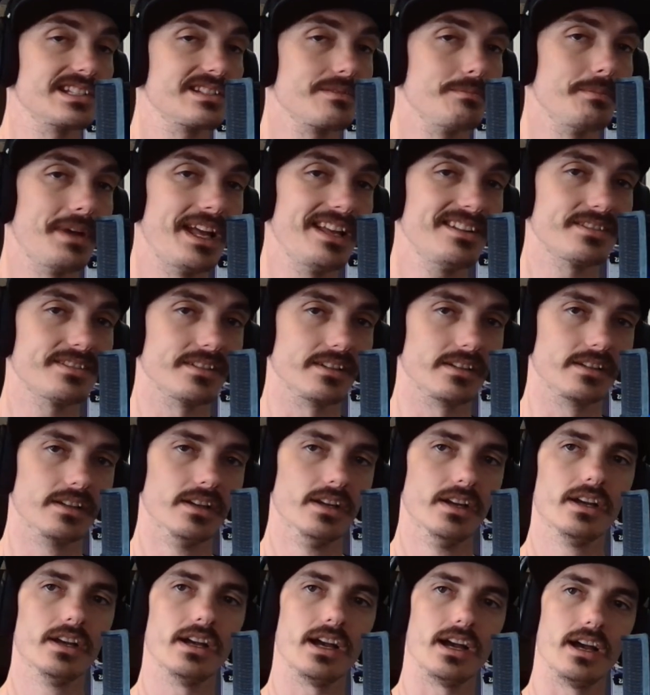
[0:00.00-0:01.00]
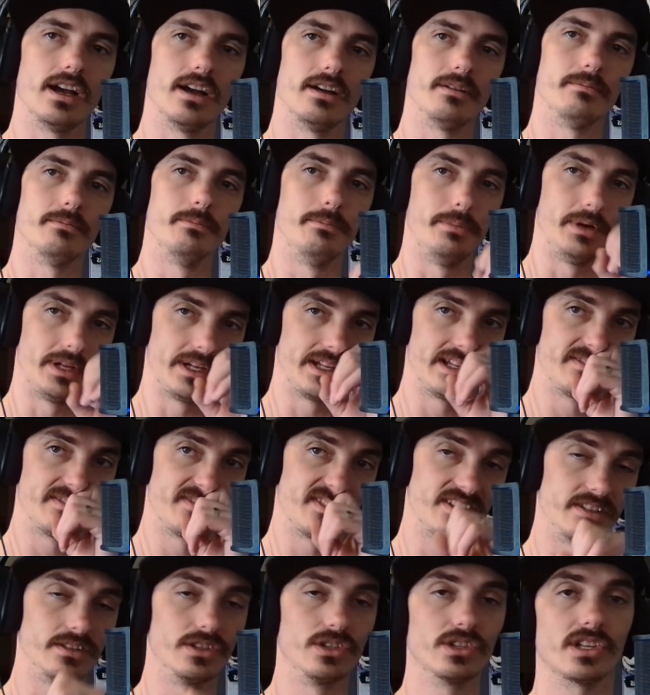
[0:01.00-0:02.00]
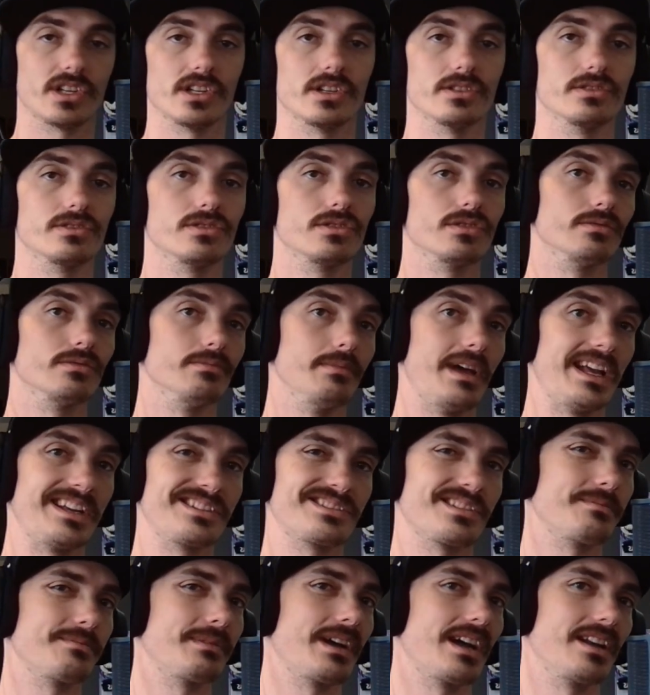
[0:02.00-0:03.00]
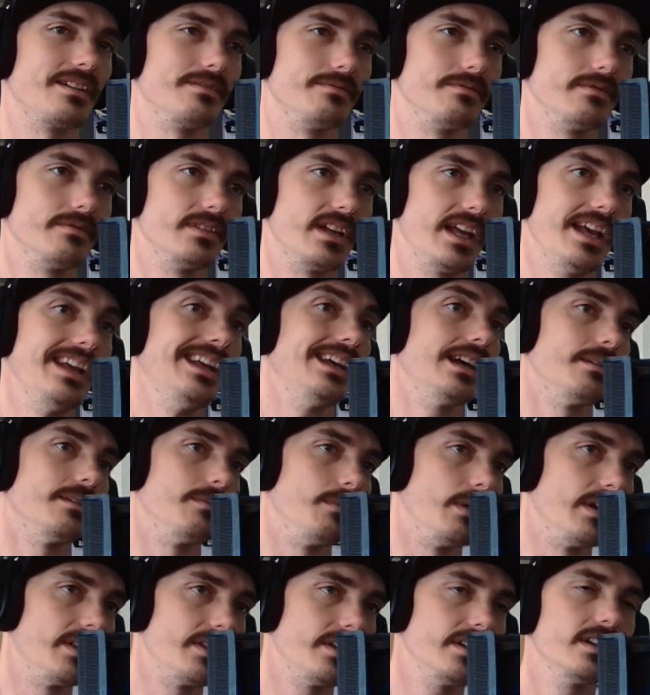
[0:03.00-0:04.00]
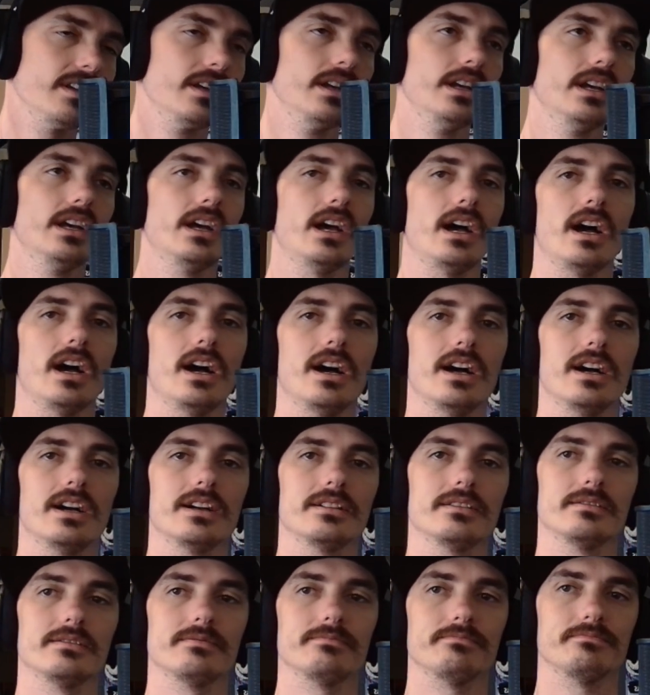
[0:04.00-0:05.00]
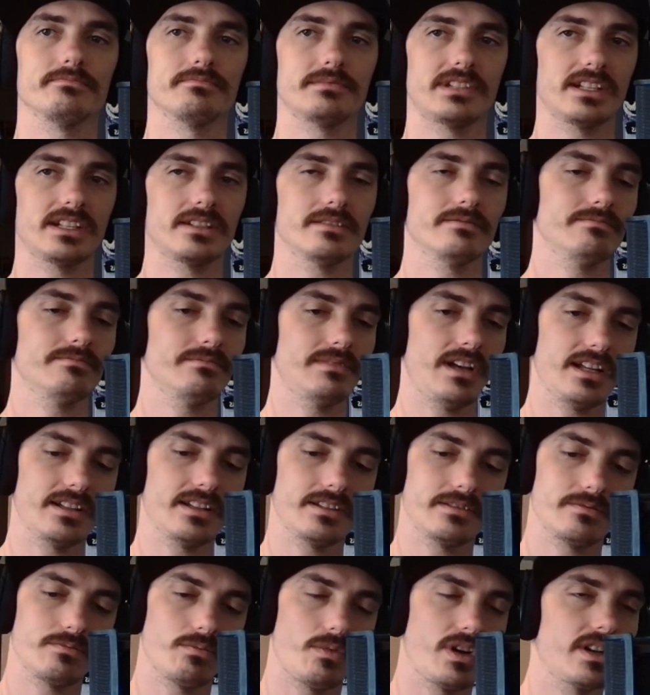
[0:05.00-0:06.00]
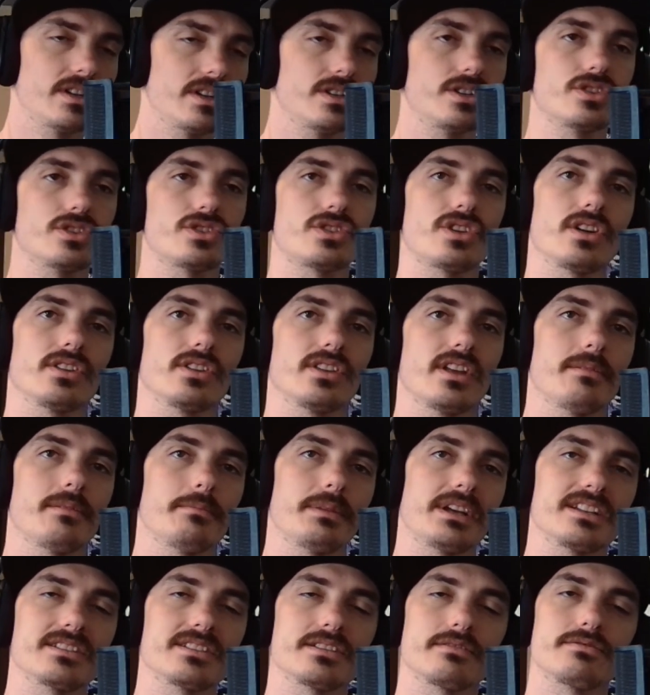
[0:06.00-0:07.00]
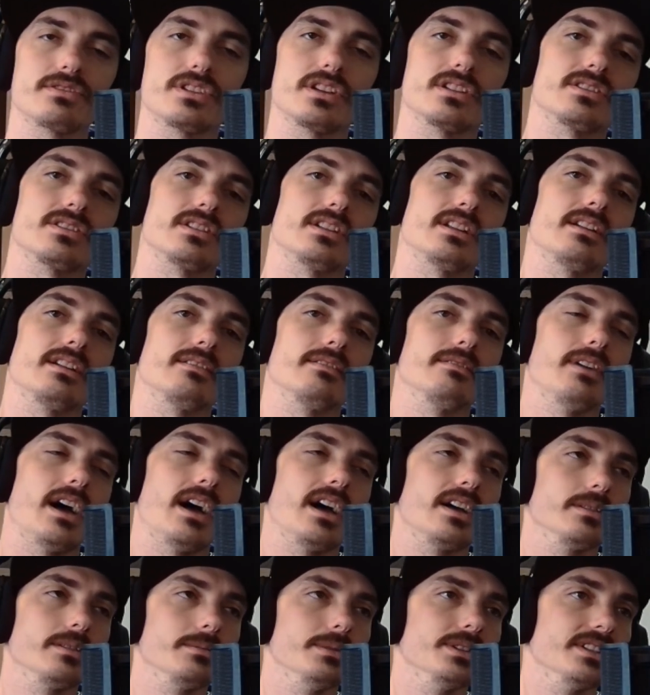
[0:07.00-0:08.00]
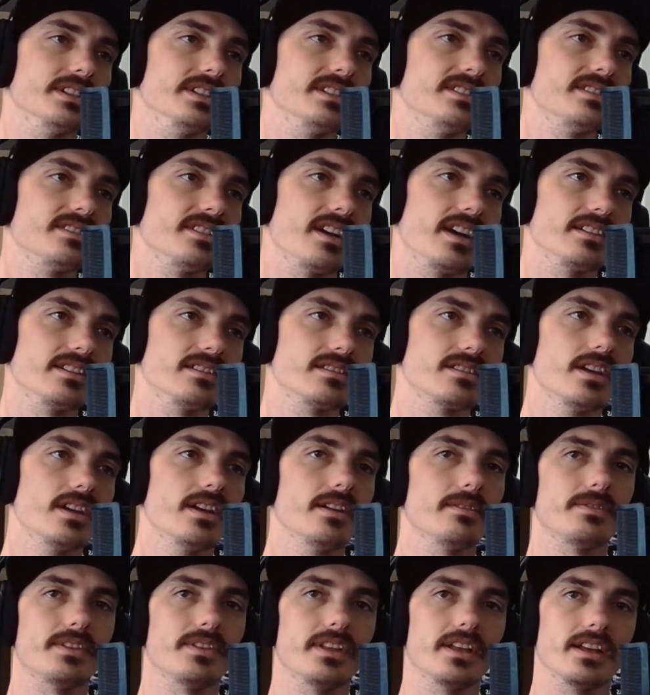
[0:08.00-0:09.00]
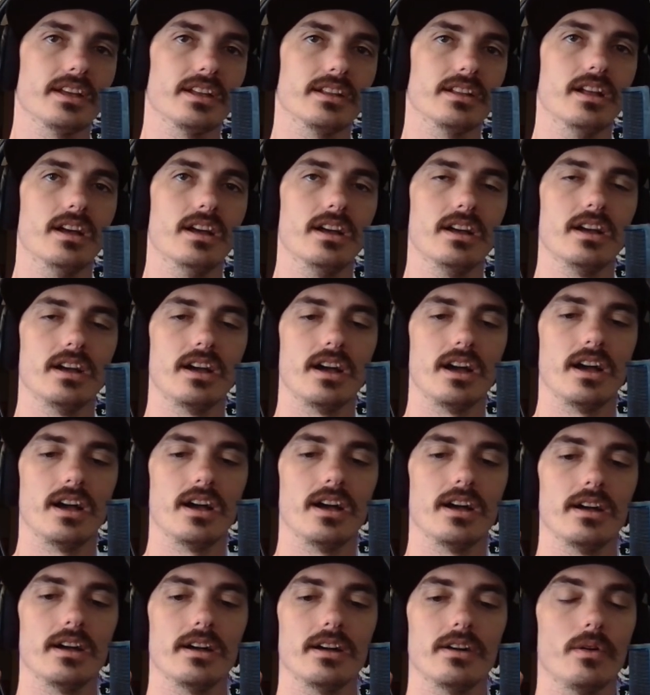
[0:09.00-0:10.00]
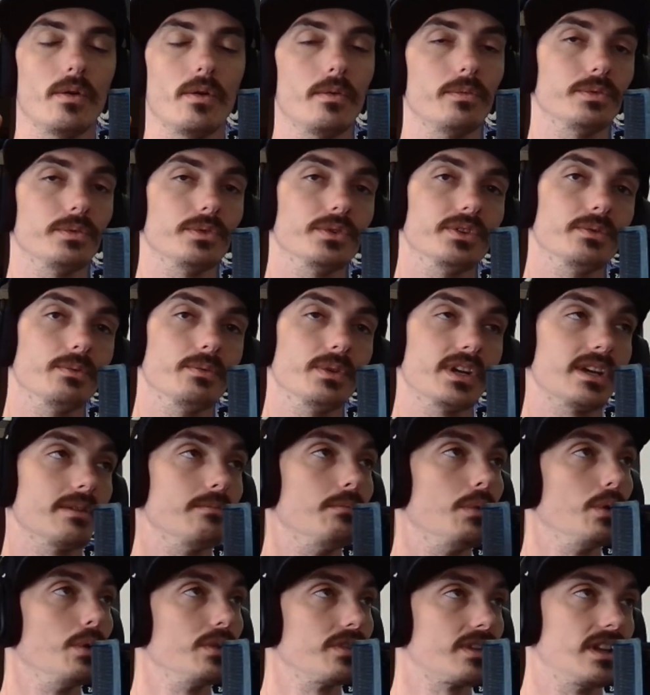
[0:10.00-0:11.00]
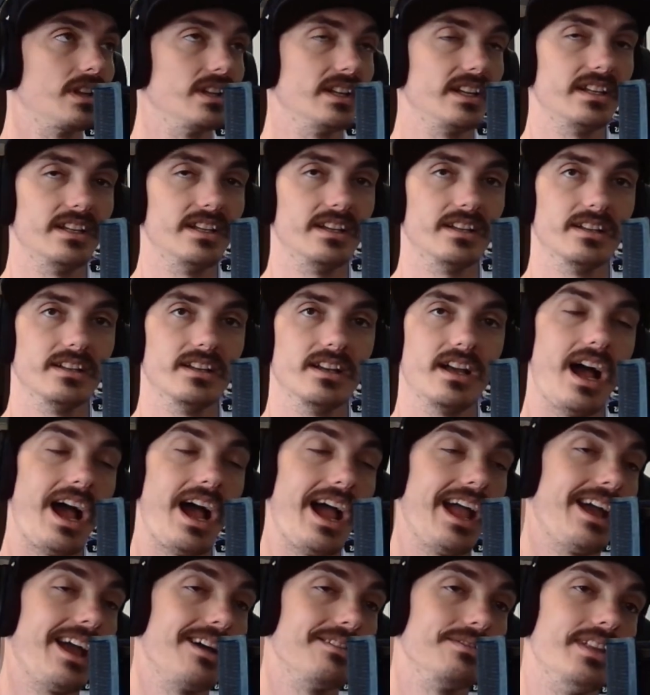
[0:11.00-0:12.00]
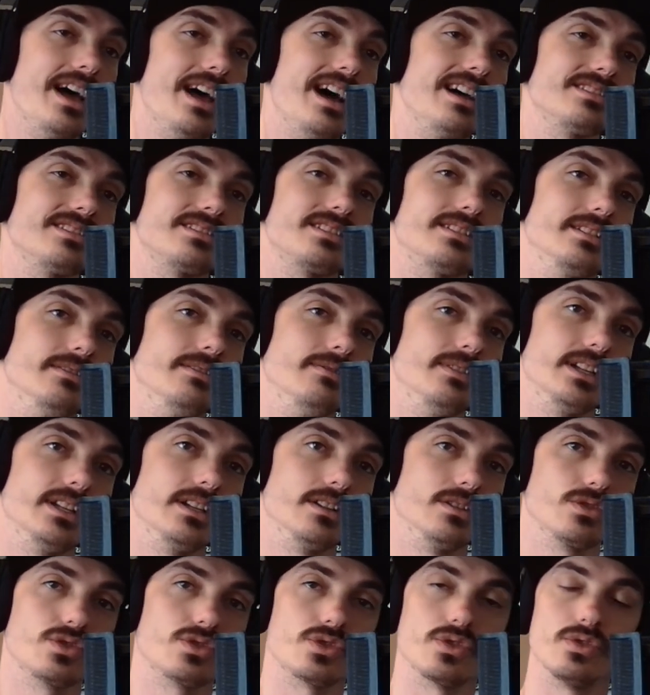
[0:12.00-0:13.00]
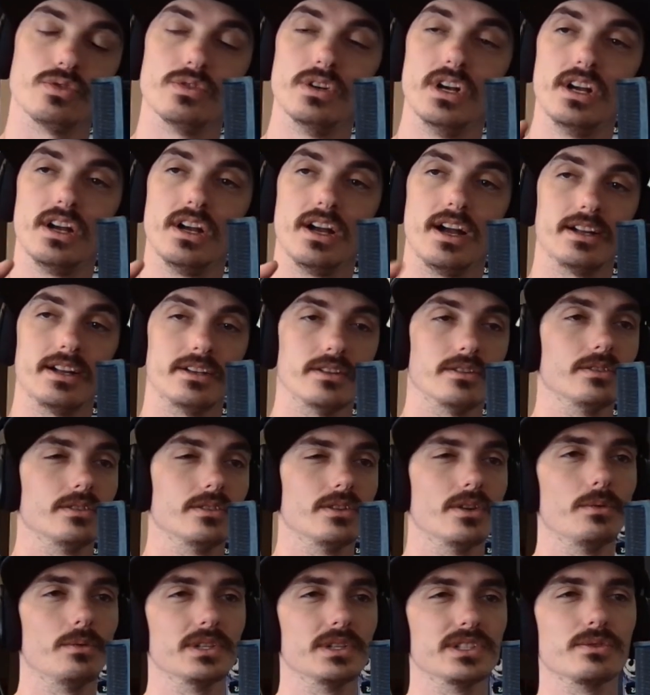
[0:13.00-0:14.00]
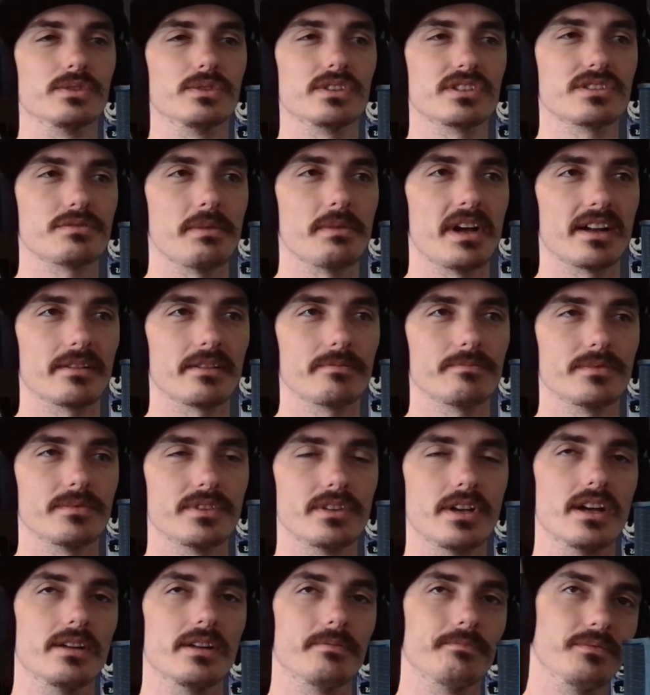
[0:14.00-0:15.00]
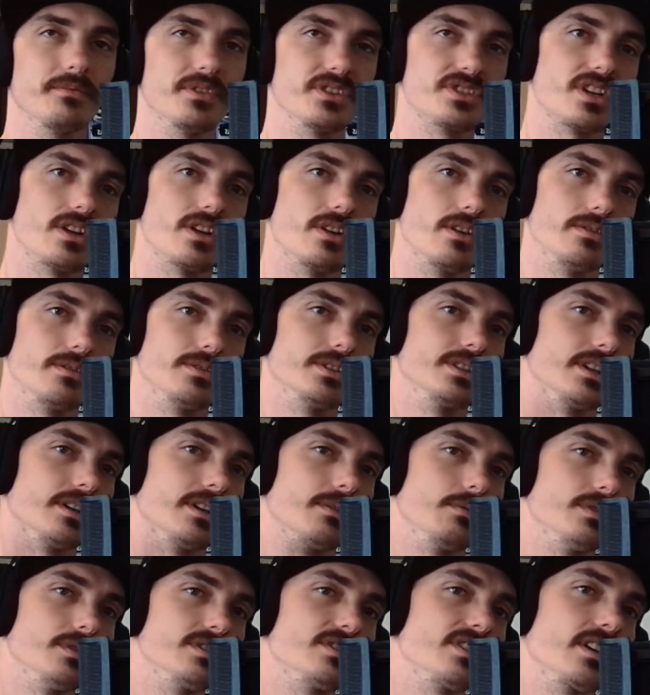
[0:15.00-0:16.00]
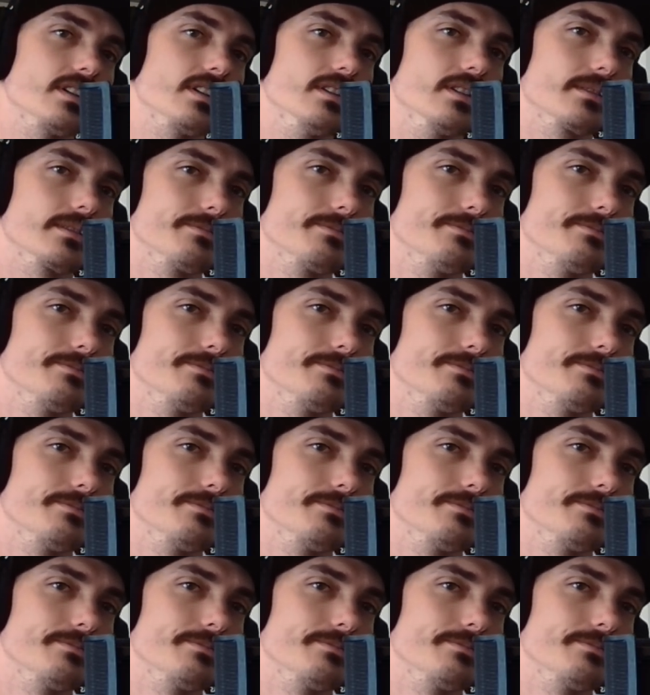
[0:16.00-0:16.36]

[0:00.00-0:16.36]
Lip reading: amazing. But if you're looking to make some kind of income with it, then I wanted to share that because if she has any valuable insights, then hopefully we can both glean it. I have not seen the video, so I don't know what to expect. But let's head over and we'll take a look.